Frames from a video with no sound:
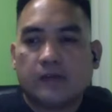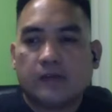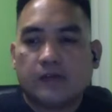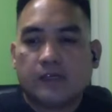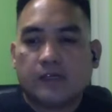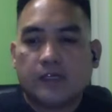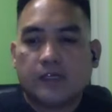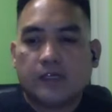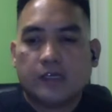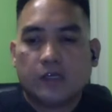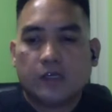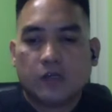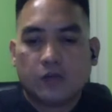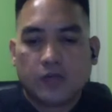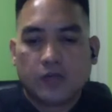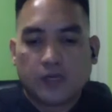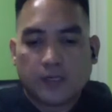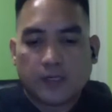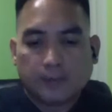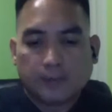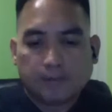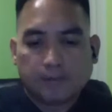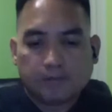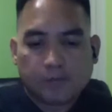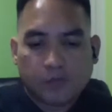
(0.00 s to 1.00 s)

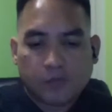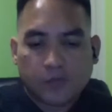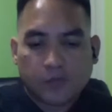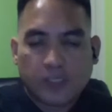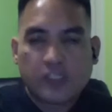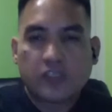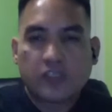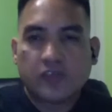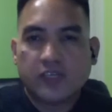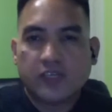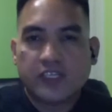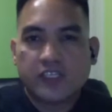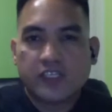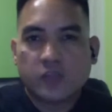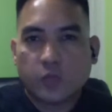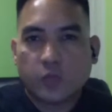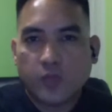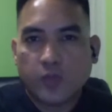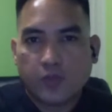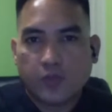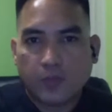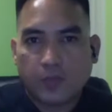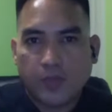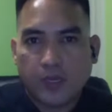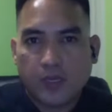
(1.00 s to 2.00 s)
resonates
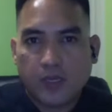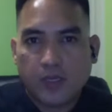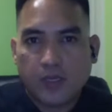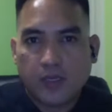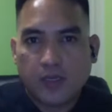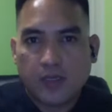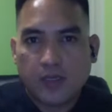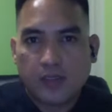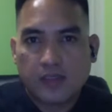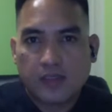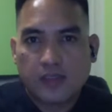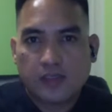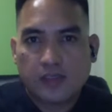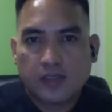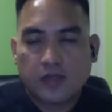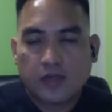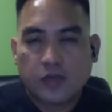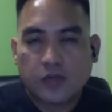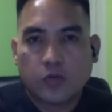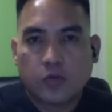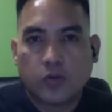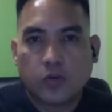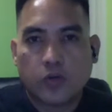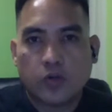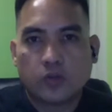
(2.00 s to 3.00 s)
with me is a
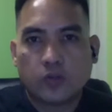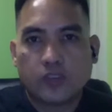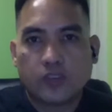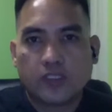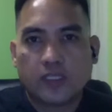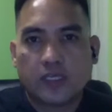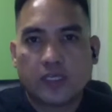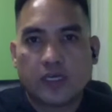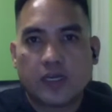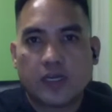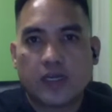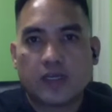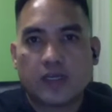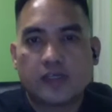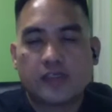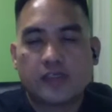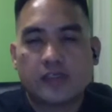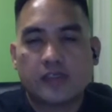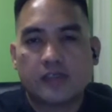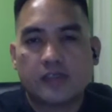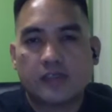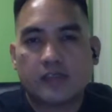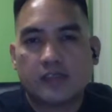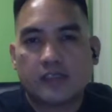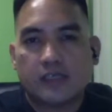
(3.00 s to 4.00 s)
quote that I
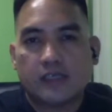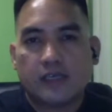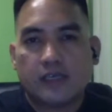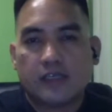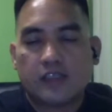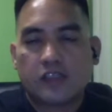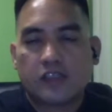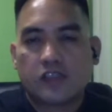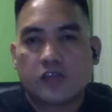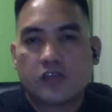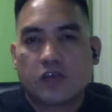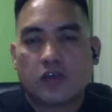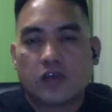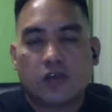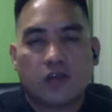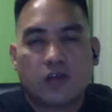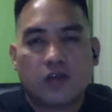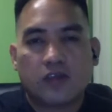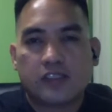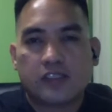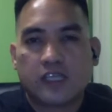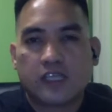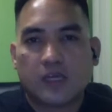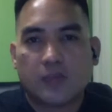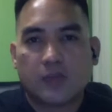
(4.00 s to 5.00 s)
saw a
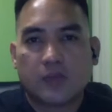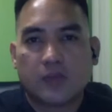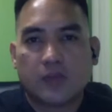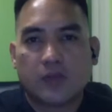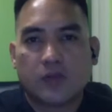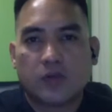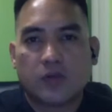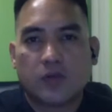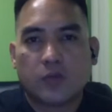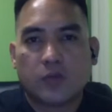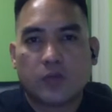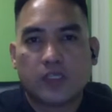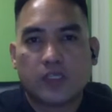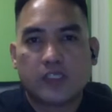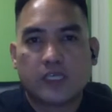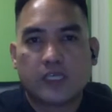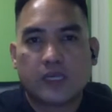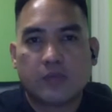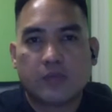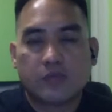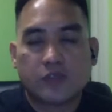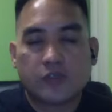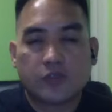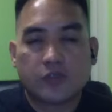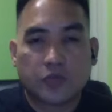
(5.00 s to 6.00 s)
long time ago, which
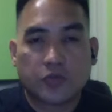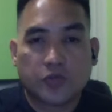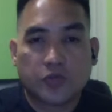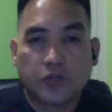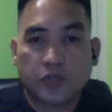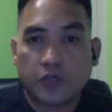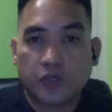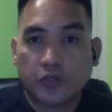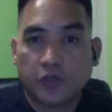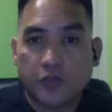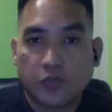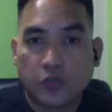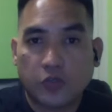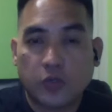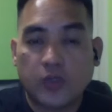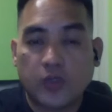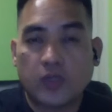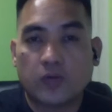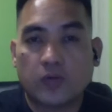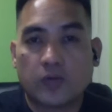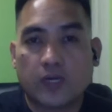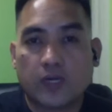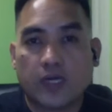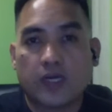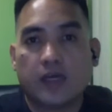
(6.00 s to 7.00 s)
I'm sure you're doing
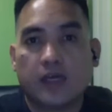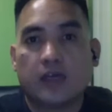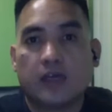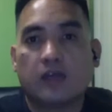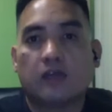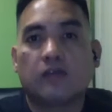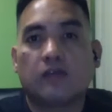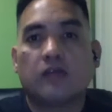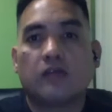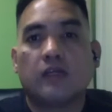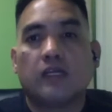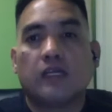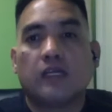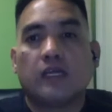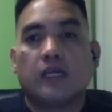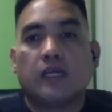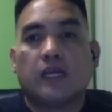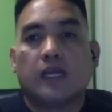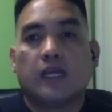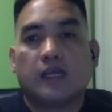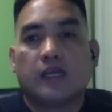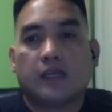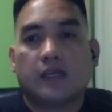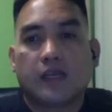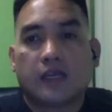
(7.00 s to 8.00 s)
right now.
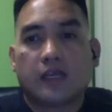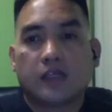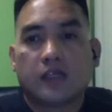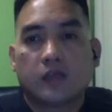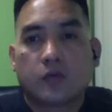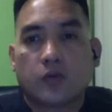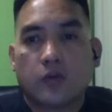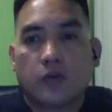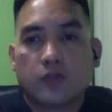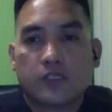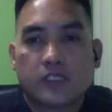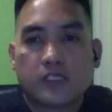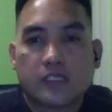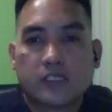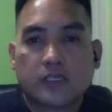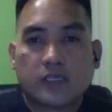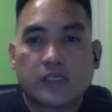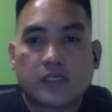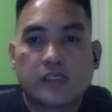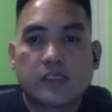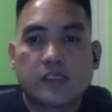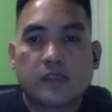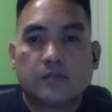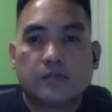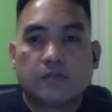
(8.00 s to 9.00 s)
And that quote
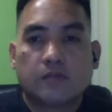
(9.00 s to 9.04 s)
says,